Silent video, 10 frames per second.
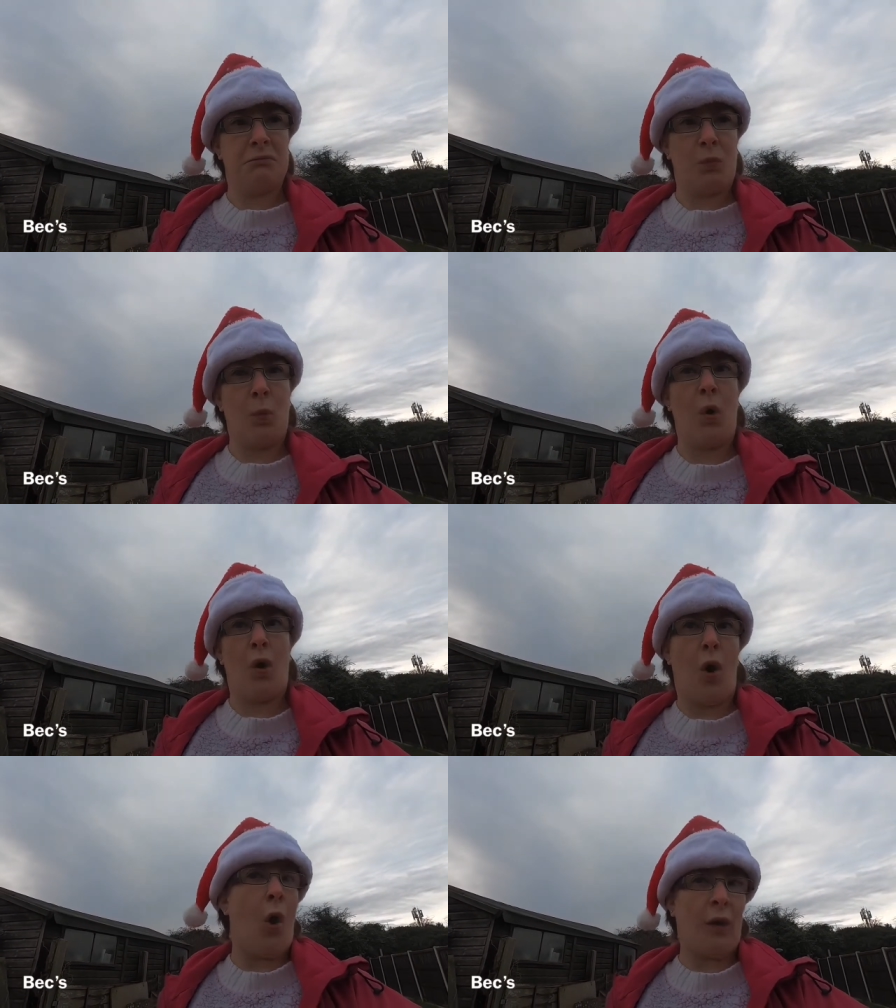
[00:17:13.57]
what
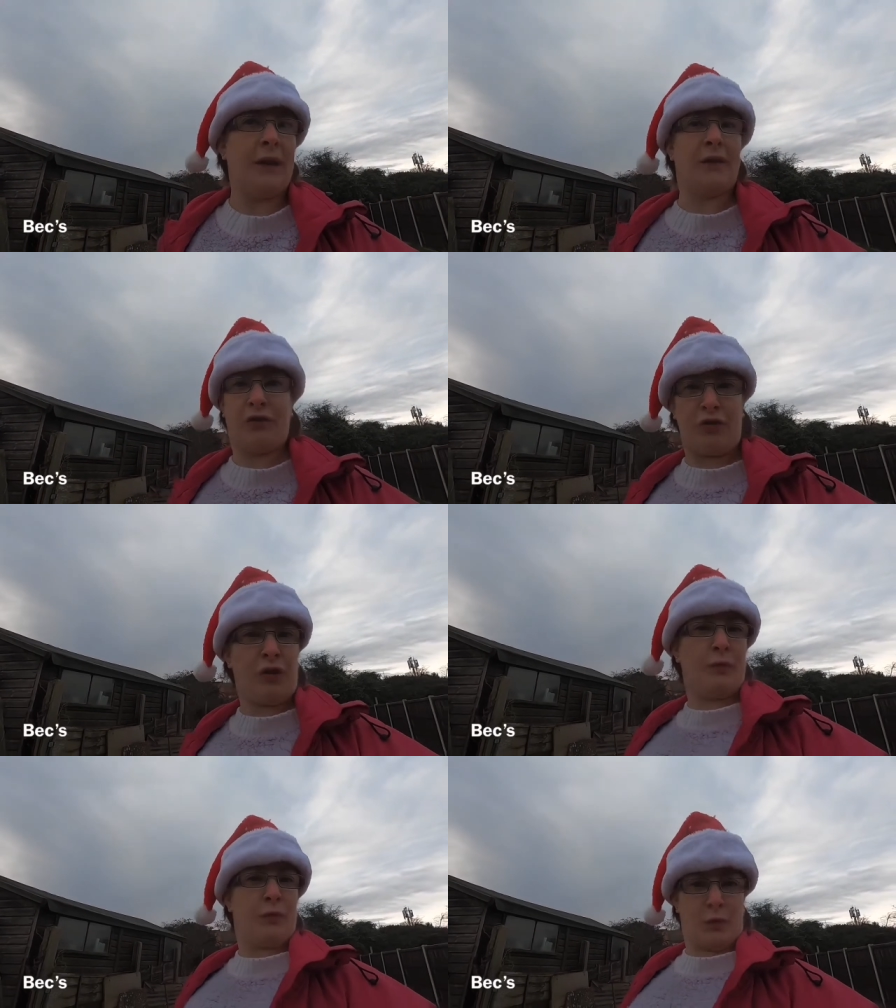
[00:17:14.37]
I
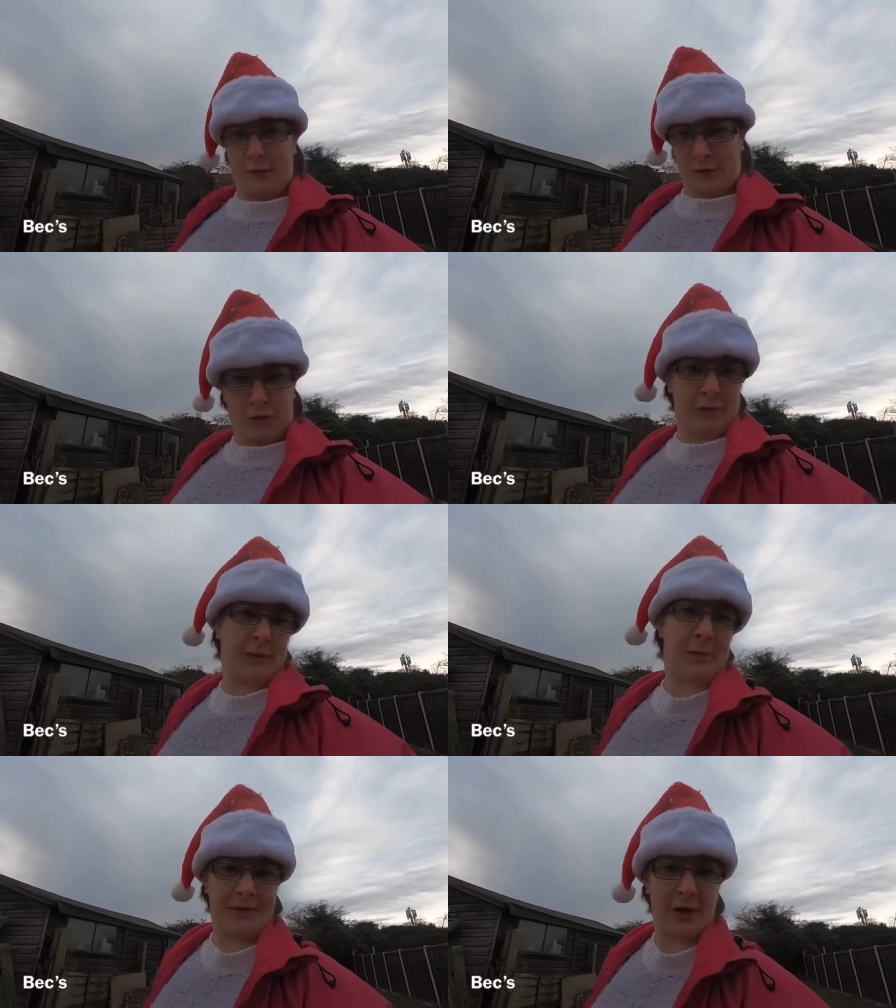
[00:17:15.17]
assumed was a
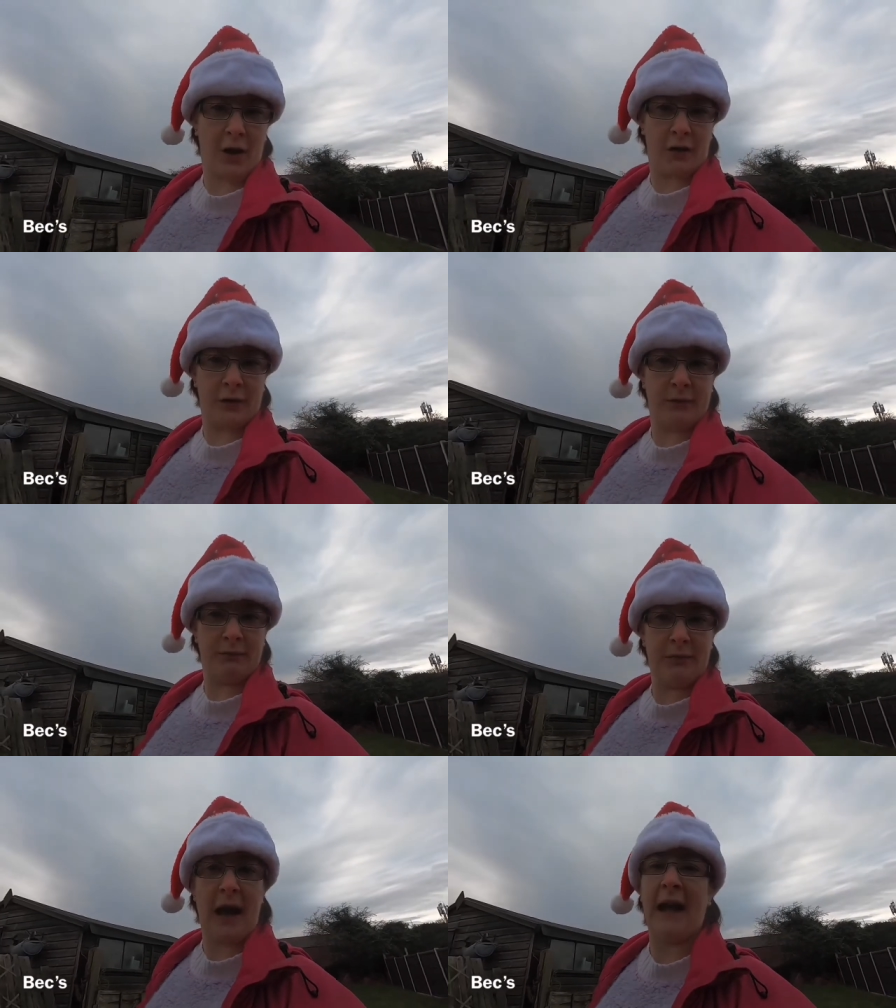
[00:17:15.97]
Christmas card?
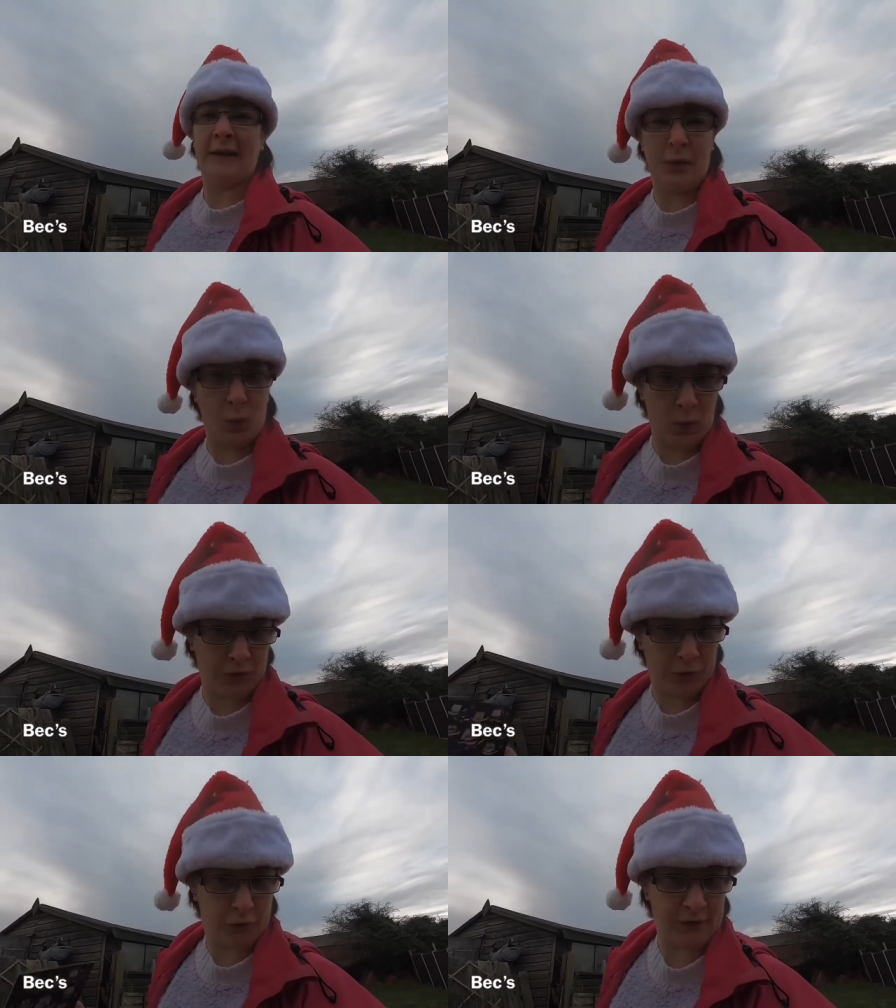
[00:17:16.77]
And it was
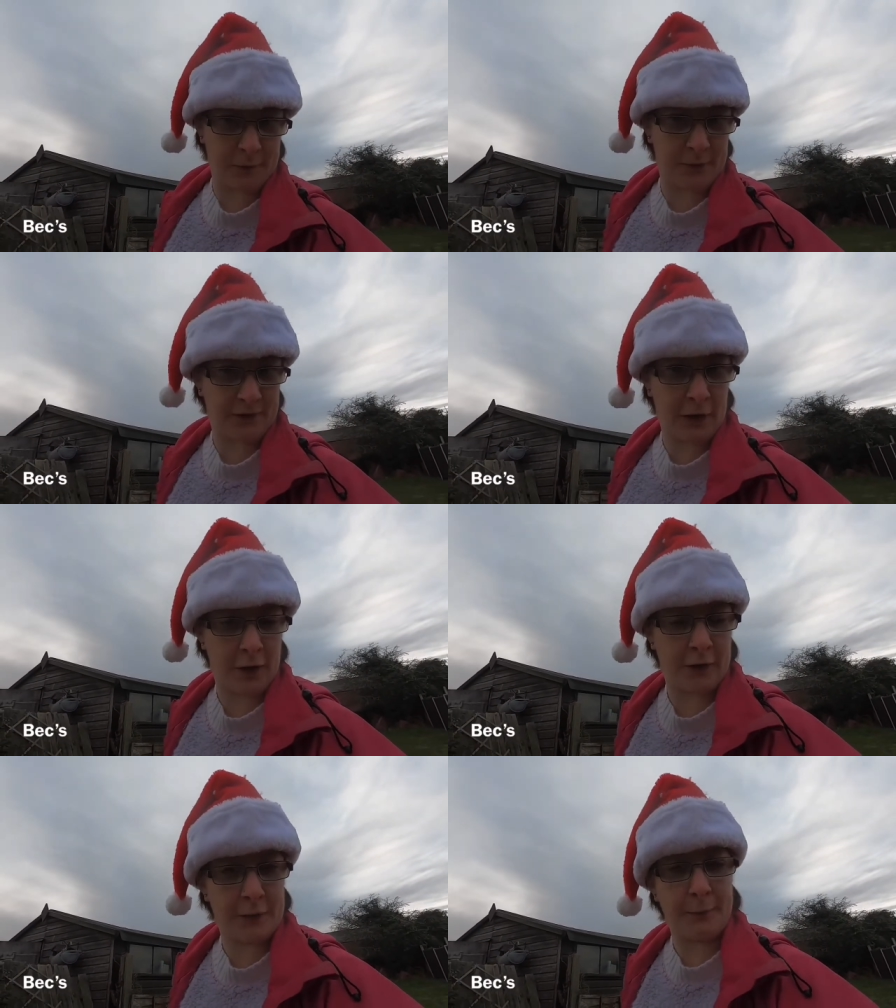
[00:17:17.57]
a Christmas card.